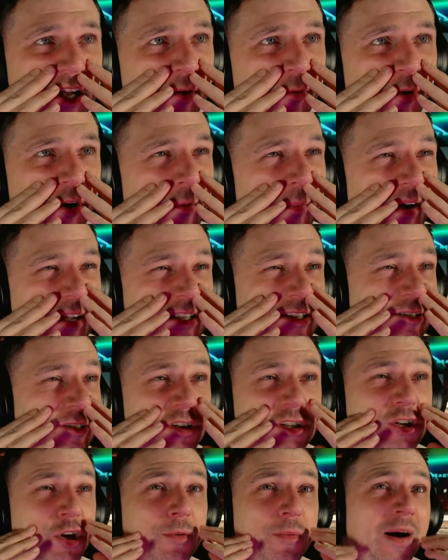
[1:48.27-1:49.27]
We're about to
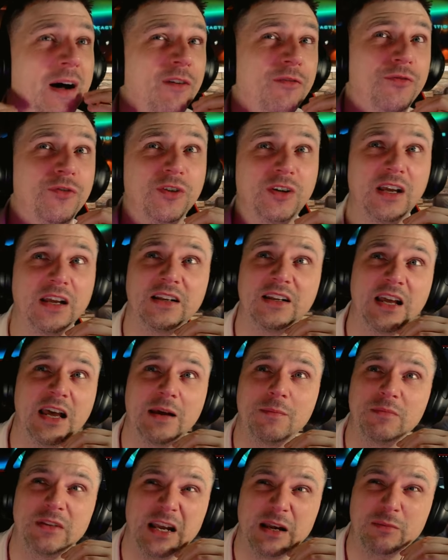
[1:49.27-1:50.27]
just come out of fucking
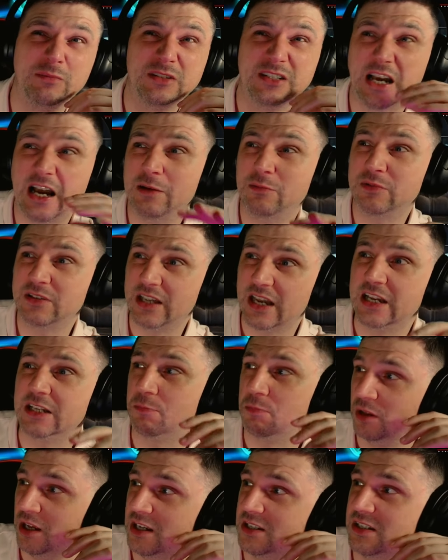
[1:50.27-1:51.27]
name names, times, dates,
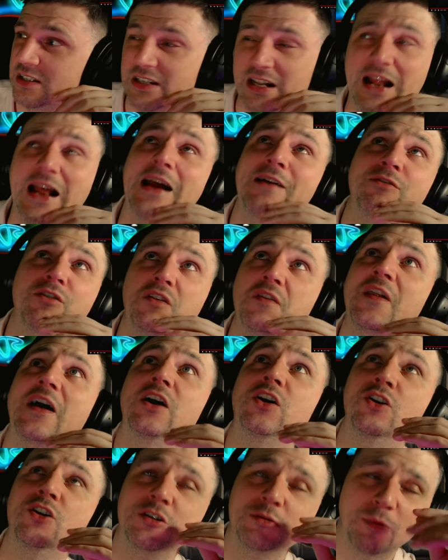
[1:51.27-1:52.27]
places, and everything that
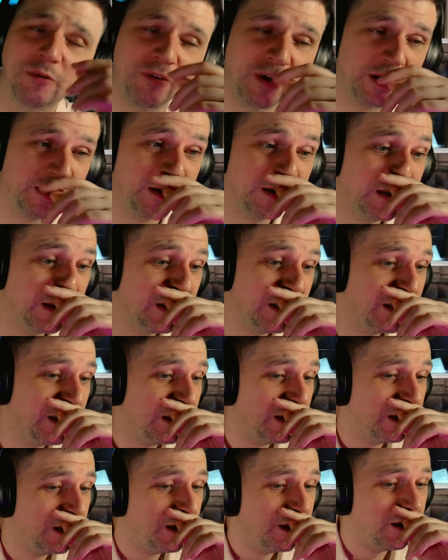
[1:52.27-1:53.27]
goes with it.
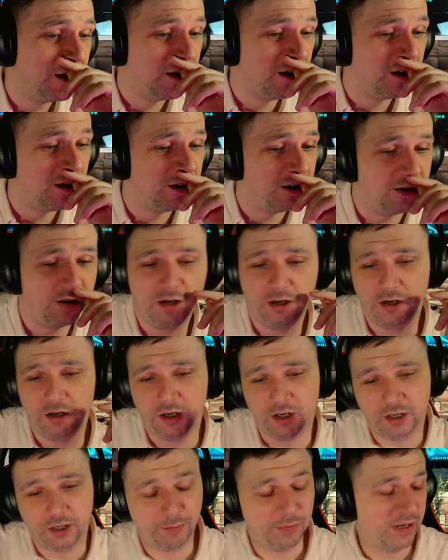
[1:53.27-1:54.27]

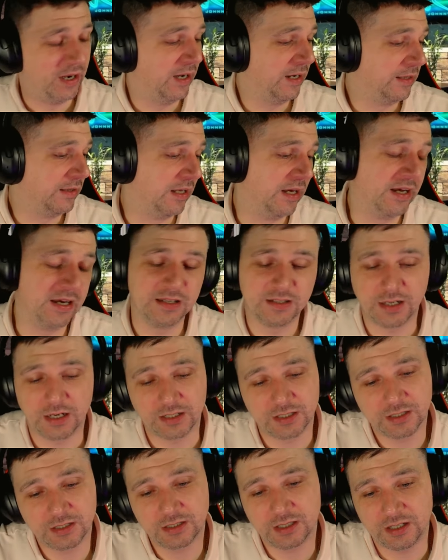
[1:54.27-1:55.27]
Oh my days,
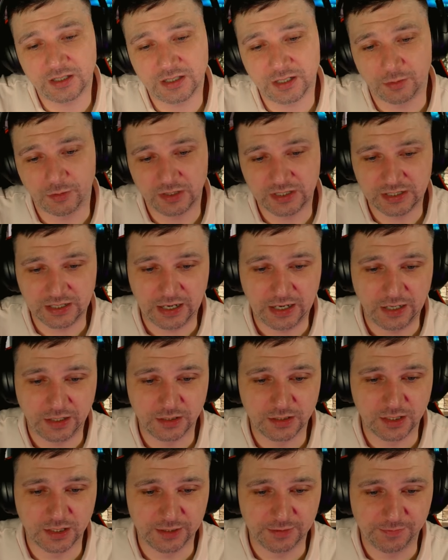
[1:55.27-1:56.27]
that's that's how we started,
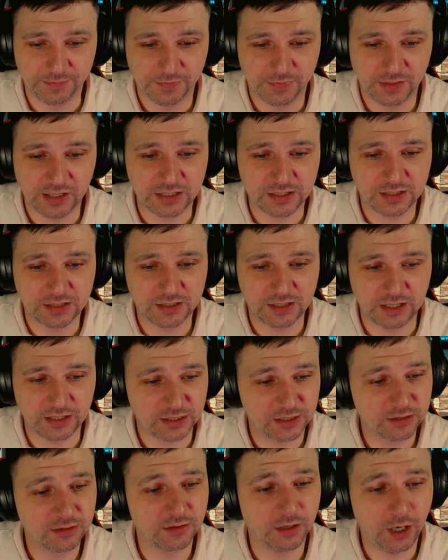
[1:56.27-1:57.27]
is it? That's
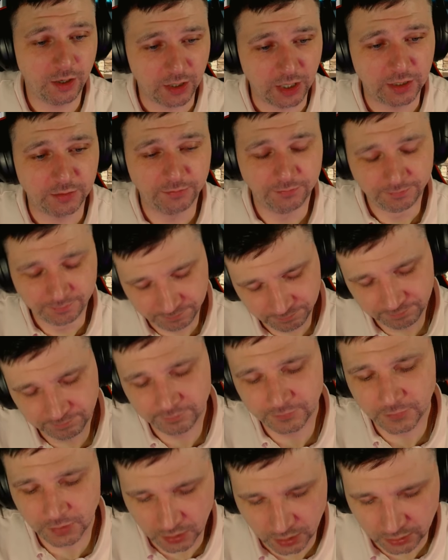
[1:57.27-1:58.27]
that's all right. Um,
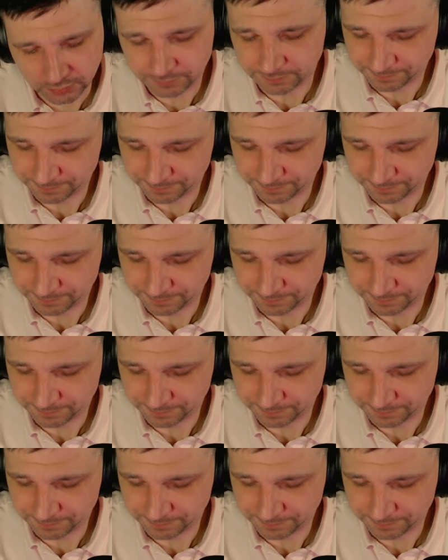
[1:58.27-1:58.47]
okay.